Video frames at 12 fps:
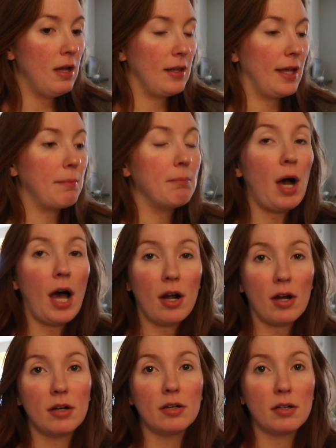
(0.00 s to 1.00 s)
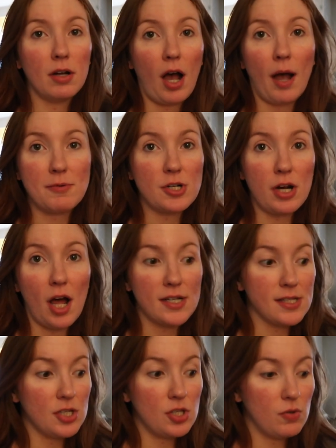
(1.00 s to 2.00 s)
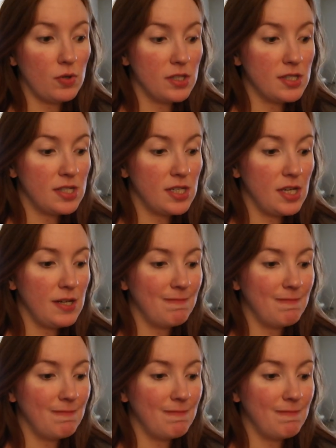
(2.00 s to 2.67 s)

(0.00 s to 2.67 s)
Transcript: like modern option, honestly, you can see.